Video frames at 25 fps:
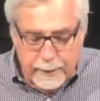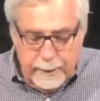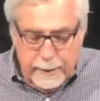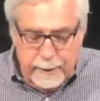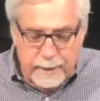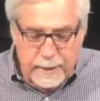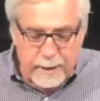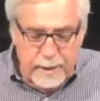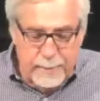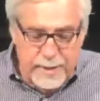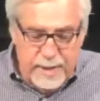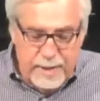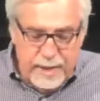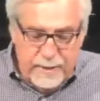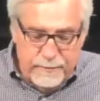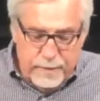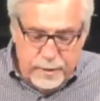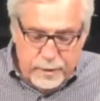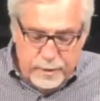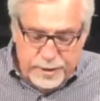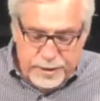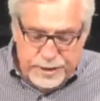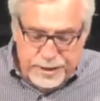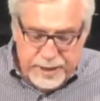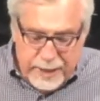Let me give you
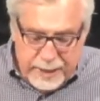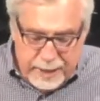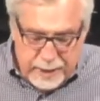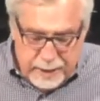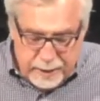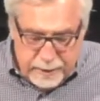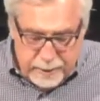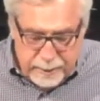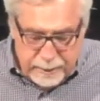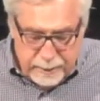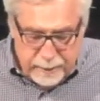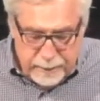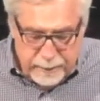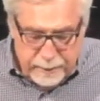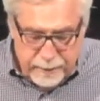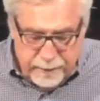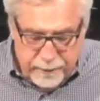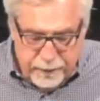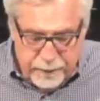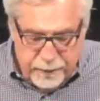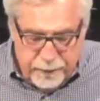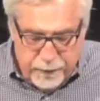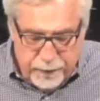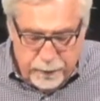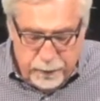a second
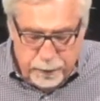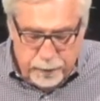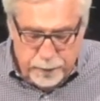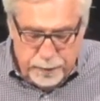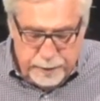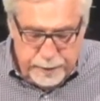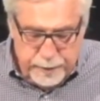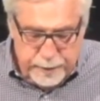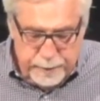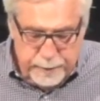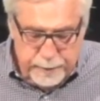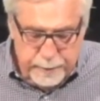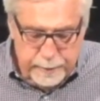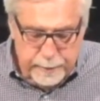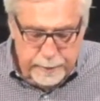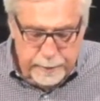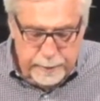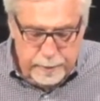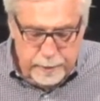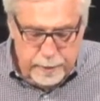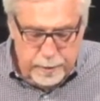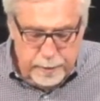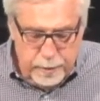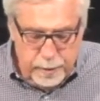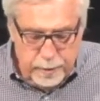fruit.
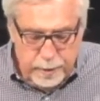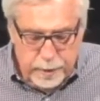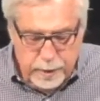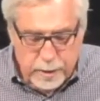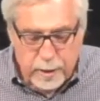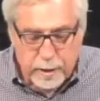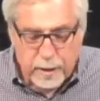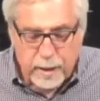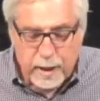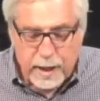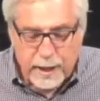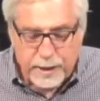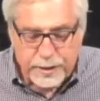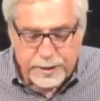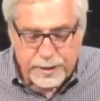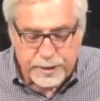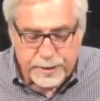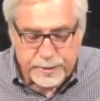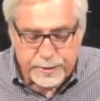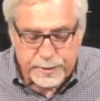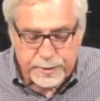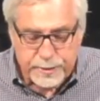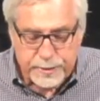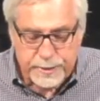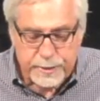Go to
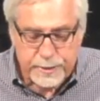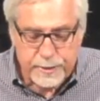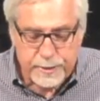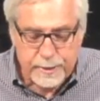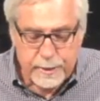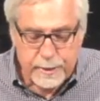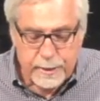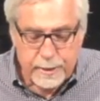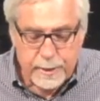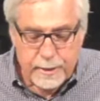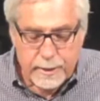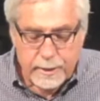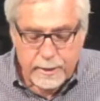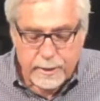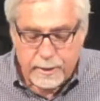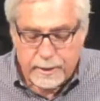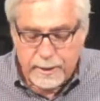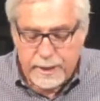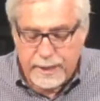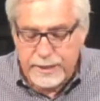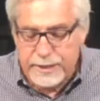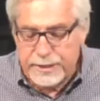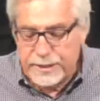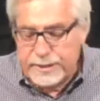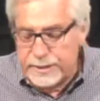Colossians,
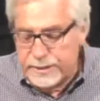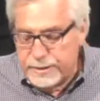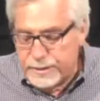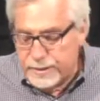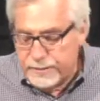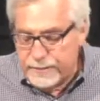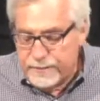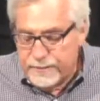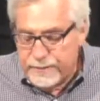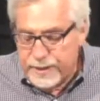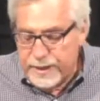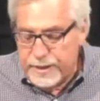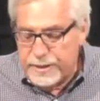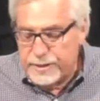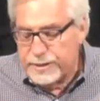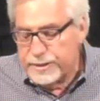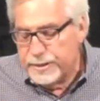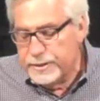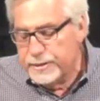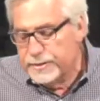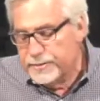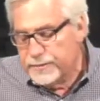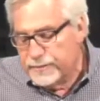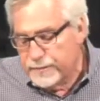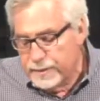Galatians,
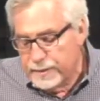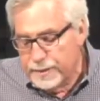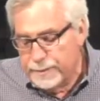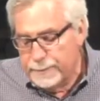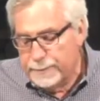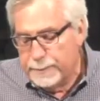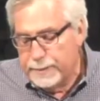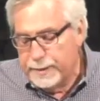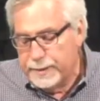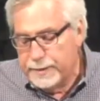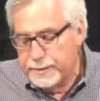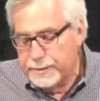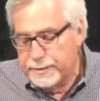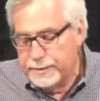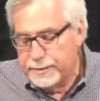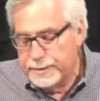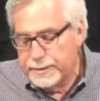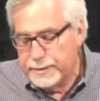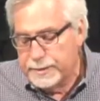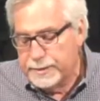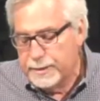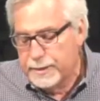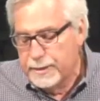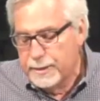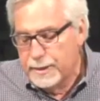Ephesians,
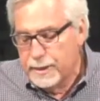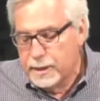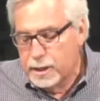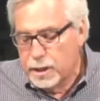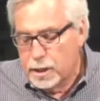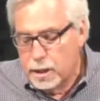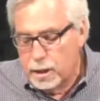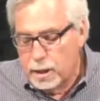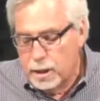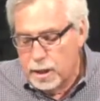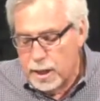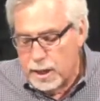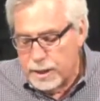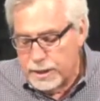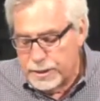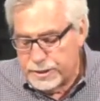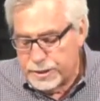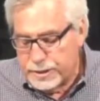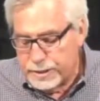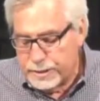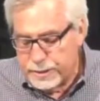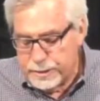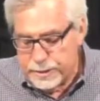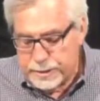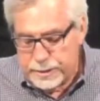Philippians,
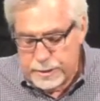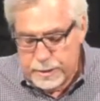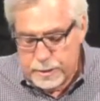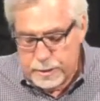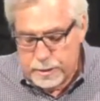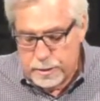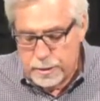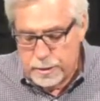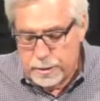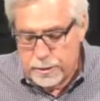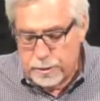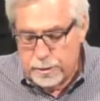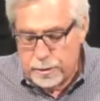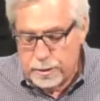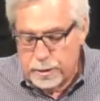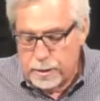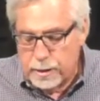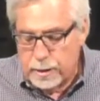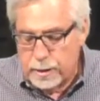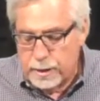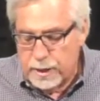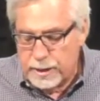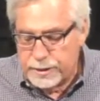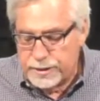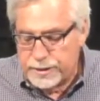Colossians. Go to
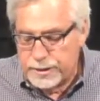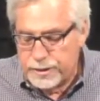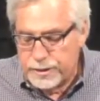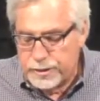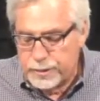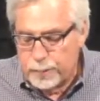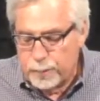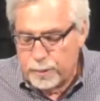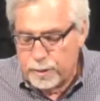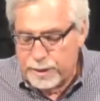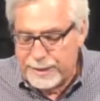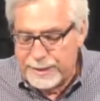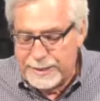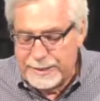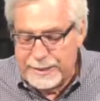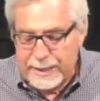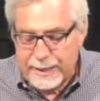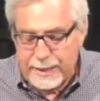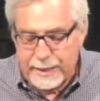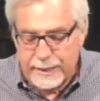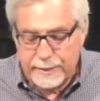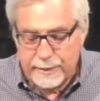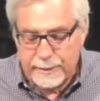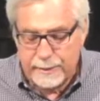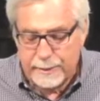Colossians
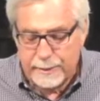1:10.